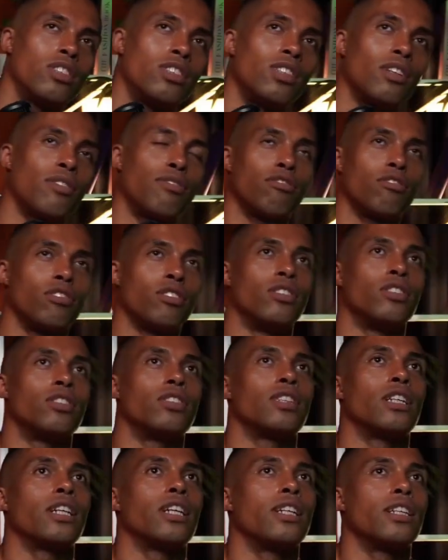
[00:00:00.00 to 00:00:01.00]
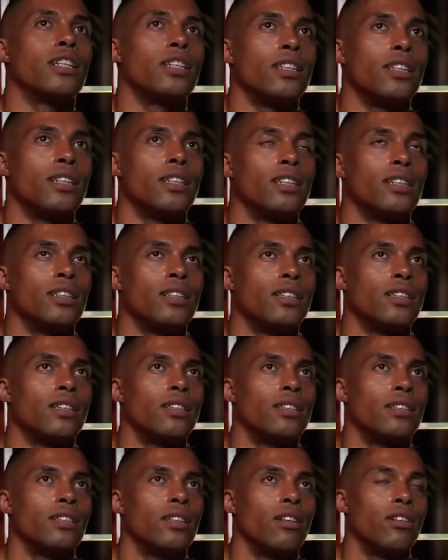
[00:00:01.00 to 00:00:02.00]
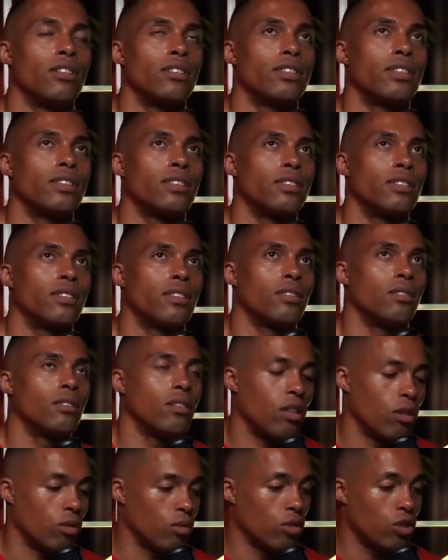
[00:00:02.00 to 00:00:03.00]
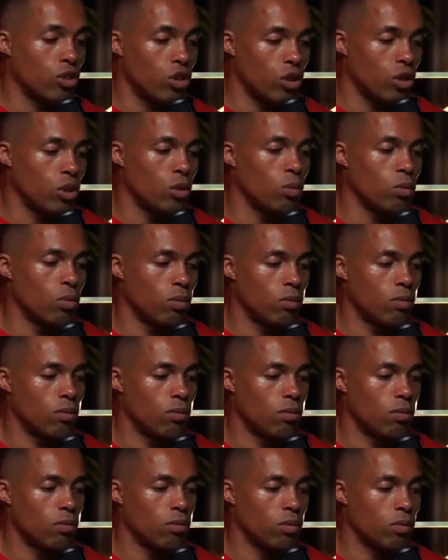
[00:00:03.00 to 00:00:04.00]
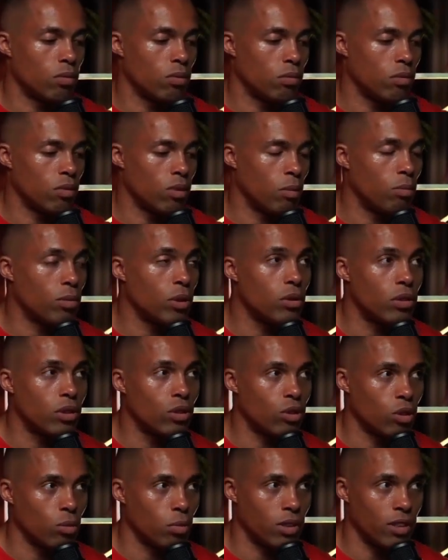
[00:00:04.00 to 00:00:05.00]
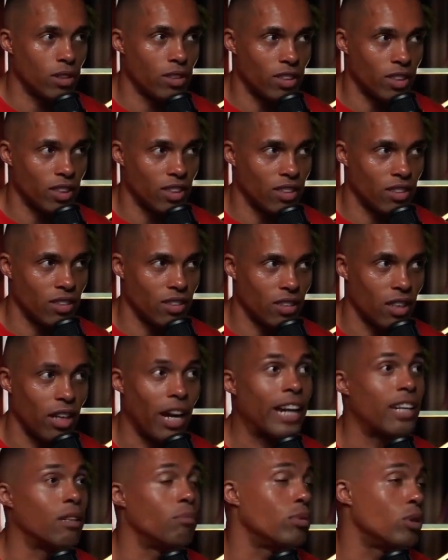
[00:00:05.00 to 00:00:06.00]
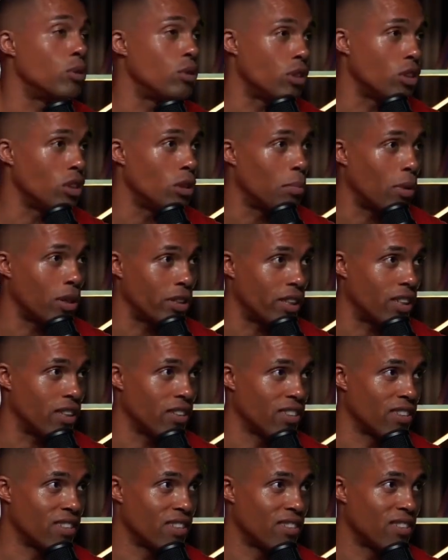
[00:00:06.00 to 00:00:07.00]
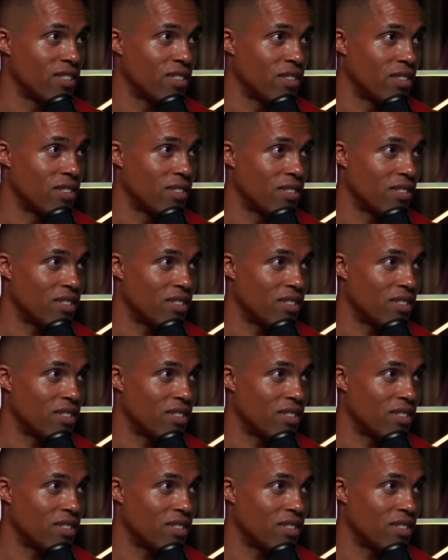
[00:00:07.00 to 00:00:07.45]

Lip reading: what the difference in like you abusing substances and abusing your body,